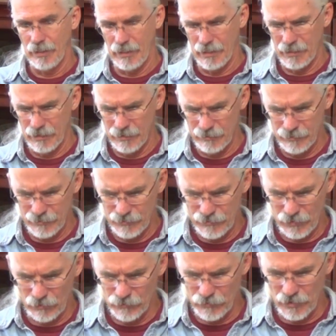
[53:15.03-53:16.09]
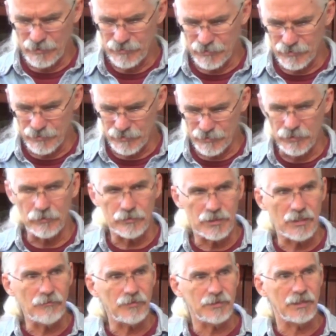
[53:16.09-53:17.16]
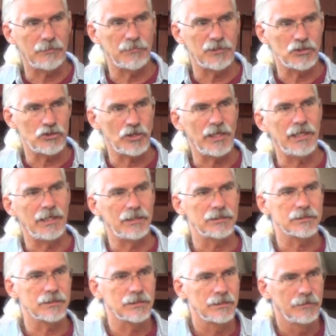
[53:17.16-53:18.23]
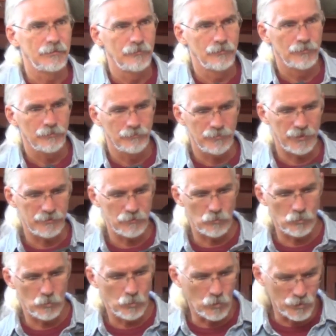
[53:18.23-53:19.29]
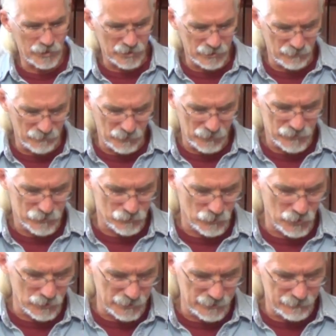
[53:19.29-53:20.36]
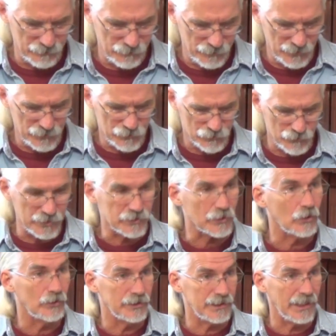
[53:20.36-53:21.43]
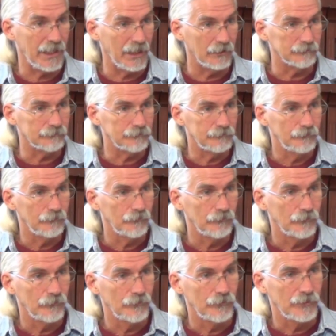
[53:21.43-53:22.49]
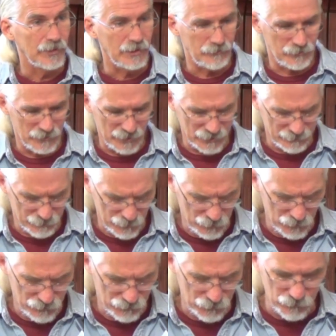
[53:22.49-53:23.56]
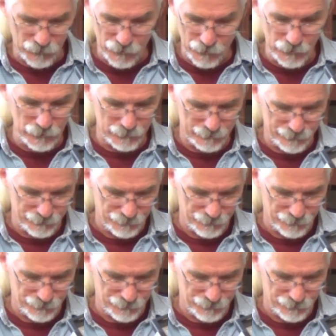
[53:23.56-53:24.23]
Uh, so Jesus is still giving them a chance, but warning them very strongly this tree's going down if it doesn't produce fruit soon.